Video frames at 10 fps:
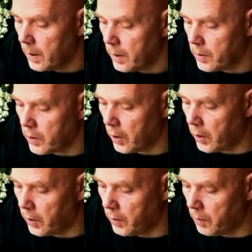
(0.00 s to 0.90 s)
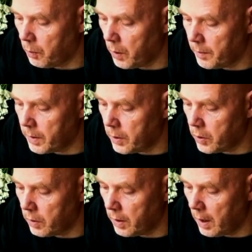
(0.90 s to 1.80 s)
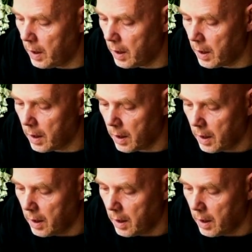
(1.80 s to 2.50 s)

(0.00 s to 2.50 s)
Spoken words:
So what I'm going to do here